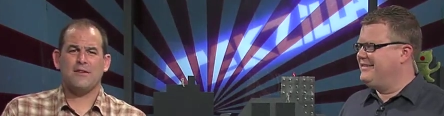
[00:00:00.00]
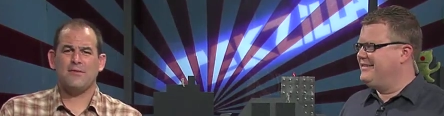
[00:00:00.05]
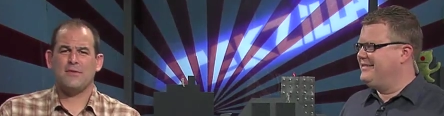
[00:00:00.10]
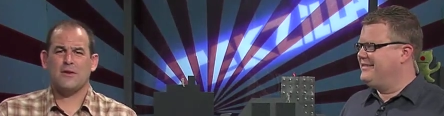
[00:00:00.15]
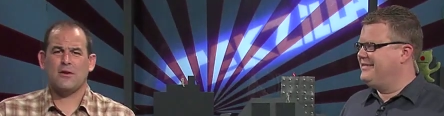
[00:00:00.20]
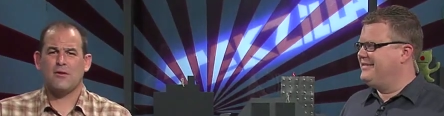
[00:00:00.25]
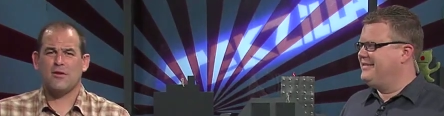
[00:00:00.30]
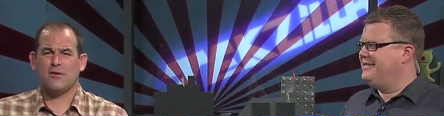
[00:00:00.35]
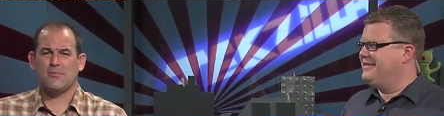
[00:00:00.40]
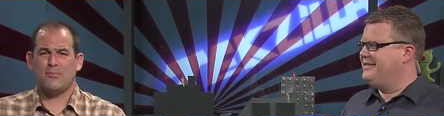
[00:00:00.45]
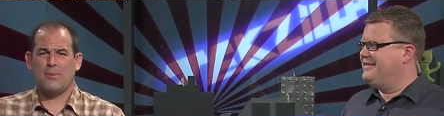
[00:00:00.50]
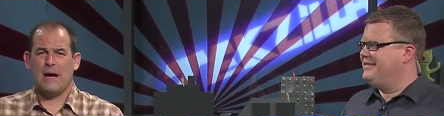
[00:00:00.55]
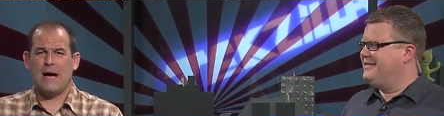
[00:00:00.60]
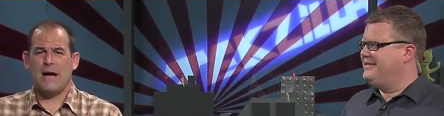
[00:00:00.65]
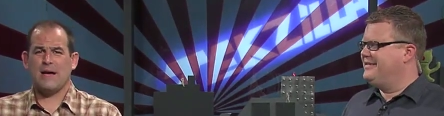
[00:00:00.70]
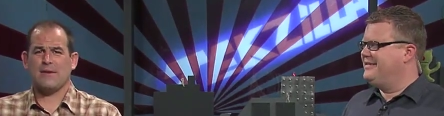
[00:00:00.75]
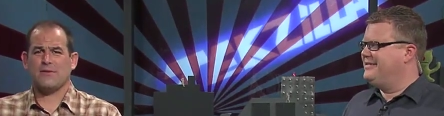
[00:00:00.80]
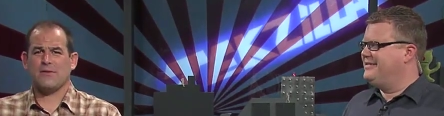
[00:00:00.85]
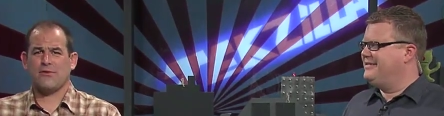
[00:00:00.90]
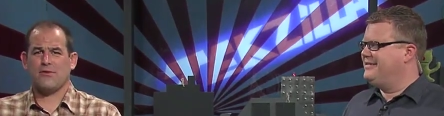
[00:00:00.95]
Speaker 1: I didn't think you could
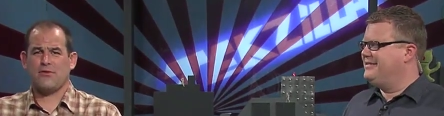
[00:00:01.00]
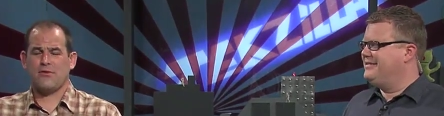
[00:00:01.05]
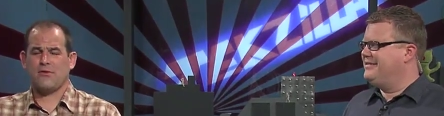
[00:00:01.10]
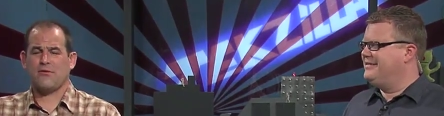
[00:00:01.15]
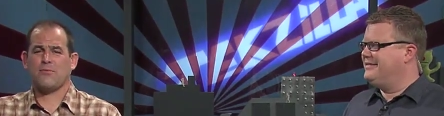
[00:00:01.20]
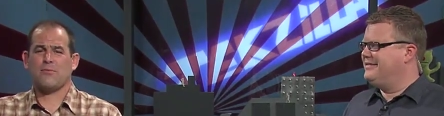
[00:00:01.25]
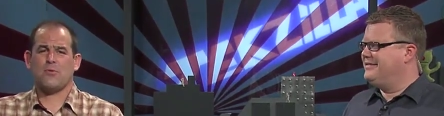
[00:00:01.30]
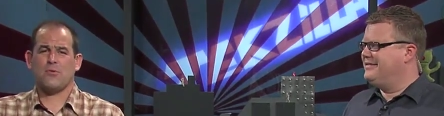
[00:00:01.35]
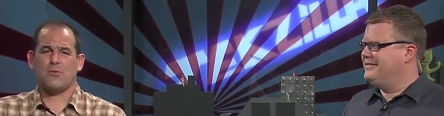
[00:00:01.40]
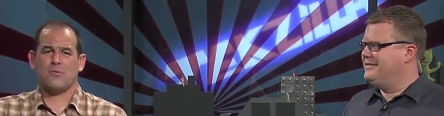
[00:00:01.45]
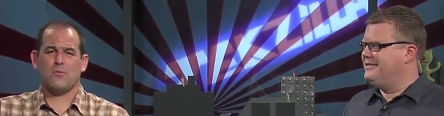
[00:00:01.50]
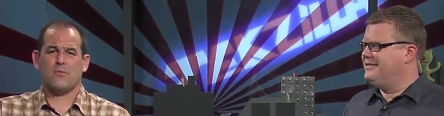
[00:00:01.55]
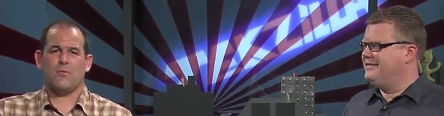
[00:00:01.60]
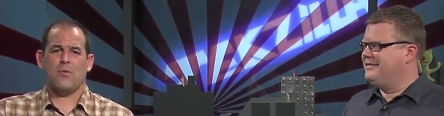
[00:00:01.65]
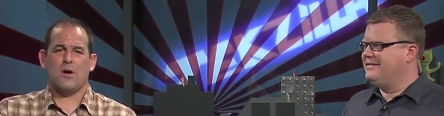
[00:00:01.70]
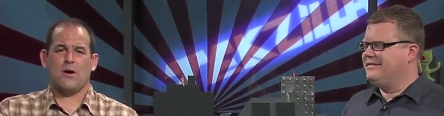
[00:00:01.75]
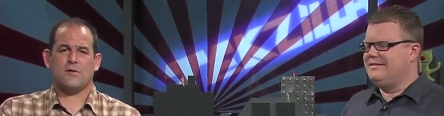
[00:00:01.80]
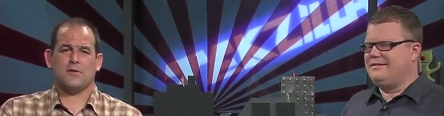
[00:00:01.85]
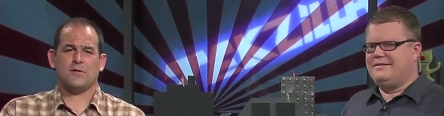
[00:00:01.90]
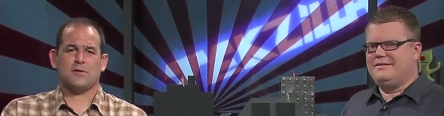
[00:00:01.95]
buy the surfboard
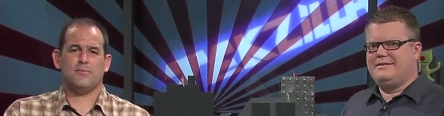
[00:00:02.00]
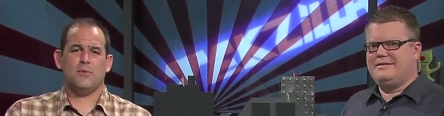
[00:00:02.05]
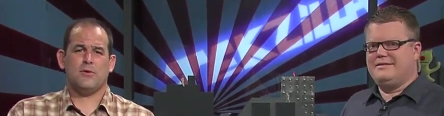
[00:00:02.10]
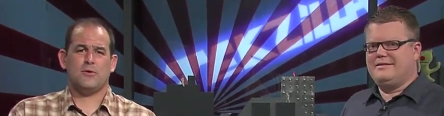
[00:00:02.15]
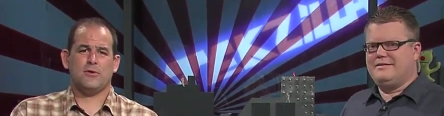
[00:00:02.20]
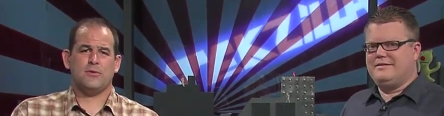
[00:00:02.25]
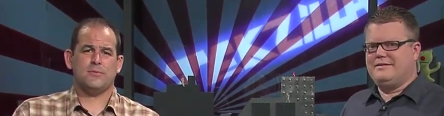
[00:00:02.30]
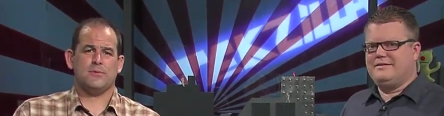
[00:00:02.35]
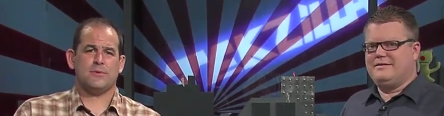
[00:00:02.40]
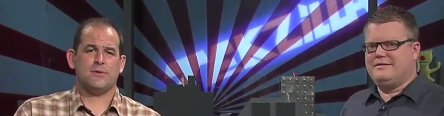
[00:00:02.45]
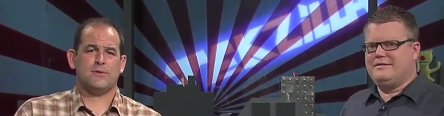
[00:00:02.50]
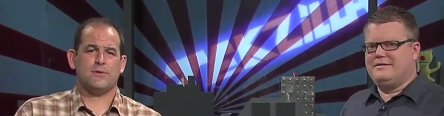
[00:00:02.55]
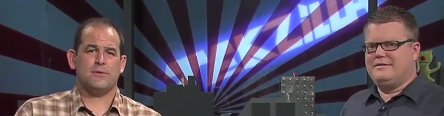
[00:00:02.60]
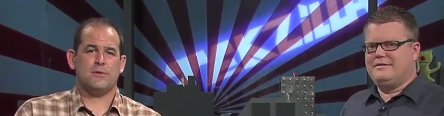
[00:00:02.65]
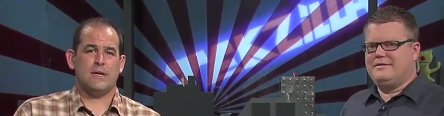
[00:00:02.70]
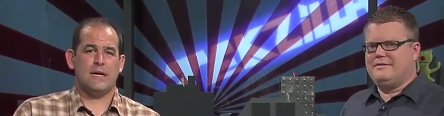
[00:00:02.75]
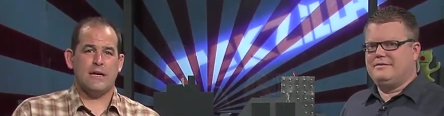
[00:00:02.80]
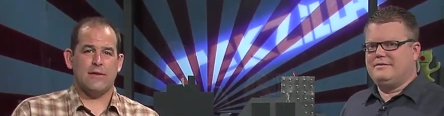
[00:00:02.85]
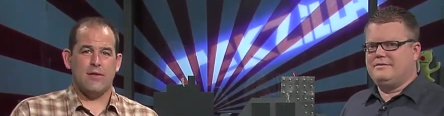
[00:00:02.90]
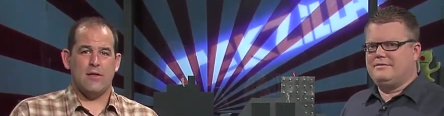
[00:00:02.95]
wireless modems
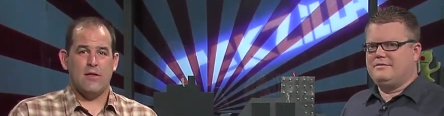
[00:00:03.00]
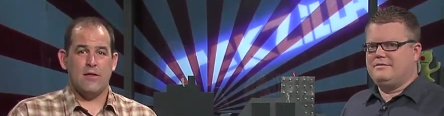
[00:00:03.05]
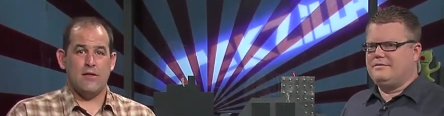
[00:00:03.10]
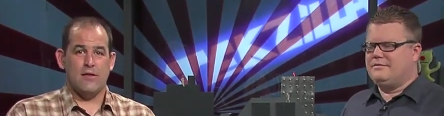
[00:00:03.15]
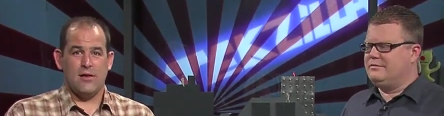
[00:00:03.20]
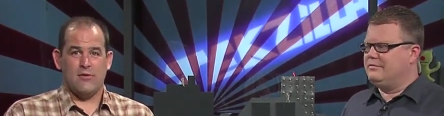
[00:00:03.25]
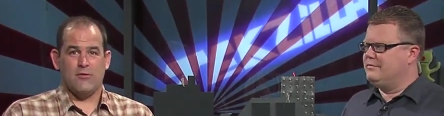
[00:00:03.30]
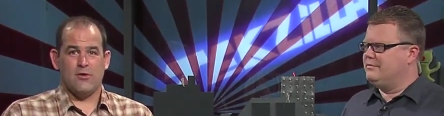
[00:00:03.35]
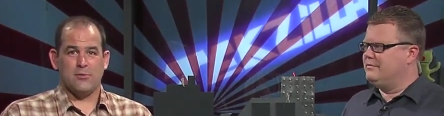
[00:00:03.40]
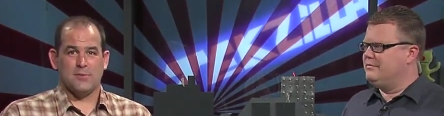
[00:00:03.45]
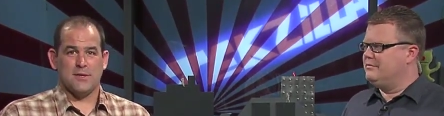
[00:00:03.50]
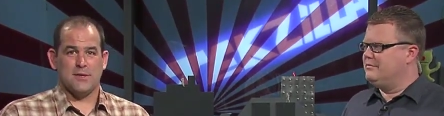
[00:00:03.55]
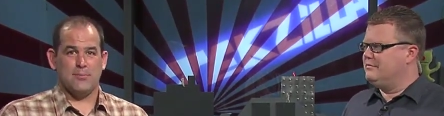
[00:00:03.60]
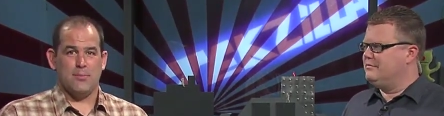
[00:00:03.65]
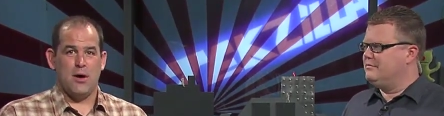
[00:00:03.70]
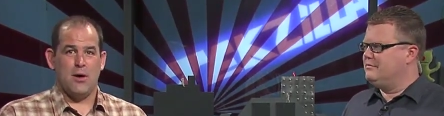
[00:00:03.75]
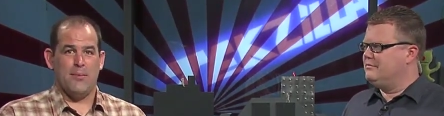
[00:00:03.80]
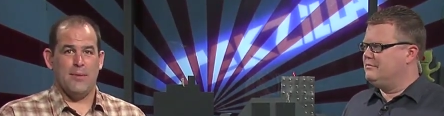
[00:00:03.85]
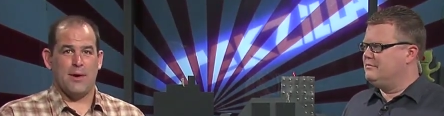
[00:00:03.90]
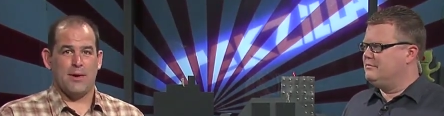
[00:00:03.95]
in, in terms of the
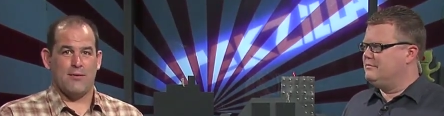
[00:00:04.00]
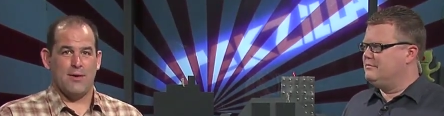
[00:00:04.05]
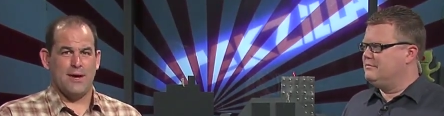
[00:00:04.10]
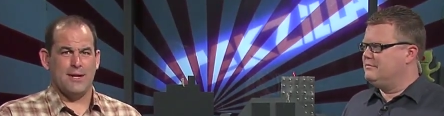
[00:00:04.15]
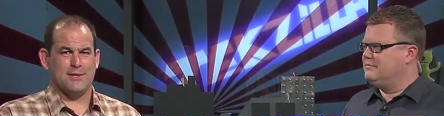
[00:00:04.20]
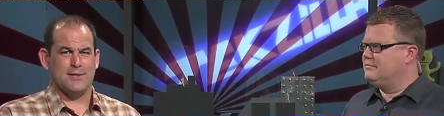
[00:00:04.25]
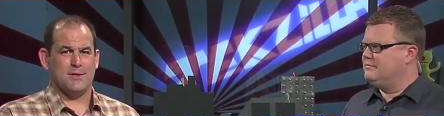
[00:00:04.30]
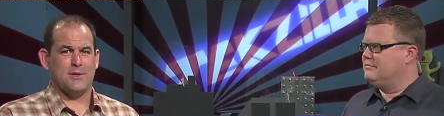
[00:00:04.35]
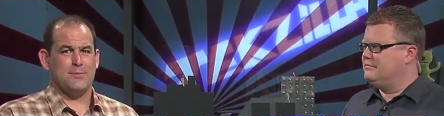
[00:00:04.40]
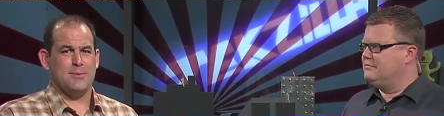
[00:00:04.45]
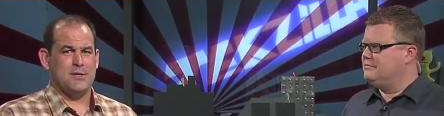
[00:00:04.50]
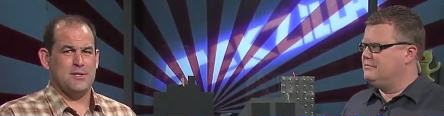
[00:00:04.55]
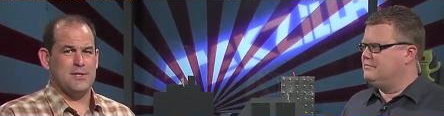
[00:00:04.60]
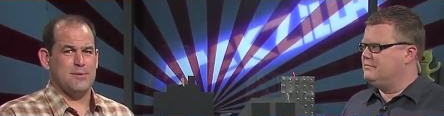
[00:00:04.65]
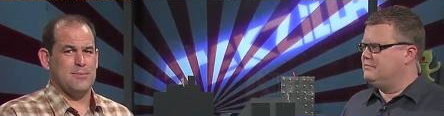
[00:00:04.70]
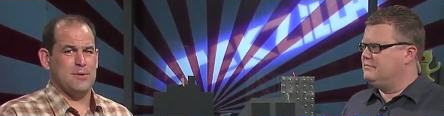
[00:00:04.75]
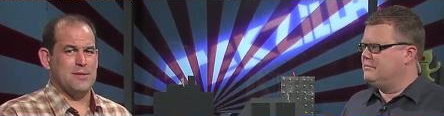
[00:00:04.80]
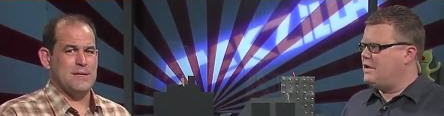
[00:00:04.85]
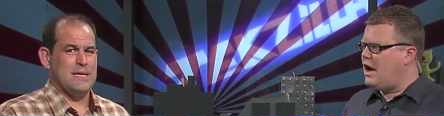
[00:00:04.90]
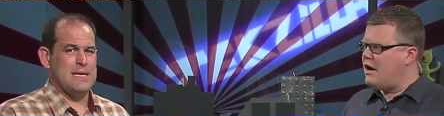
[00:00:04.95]
public, right? I saw a
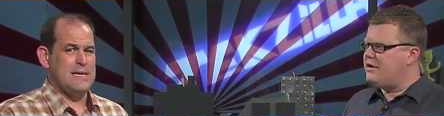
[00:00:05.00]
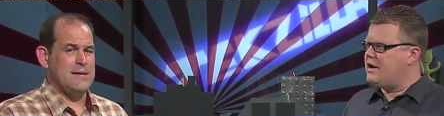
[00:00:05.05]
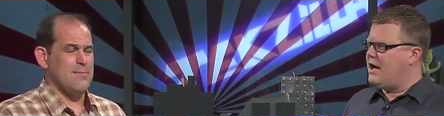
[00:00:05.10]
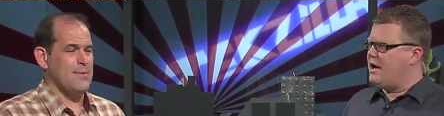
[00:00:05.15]
bunch up on oh,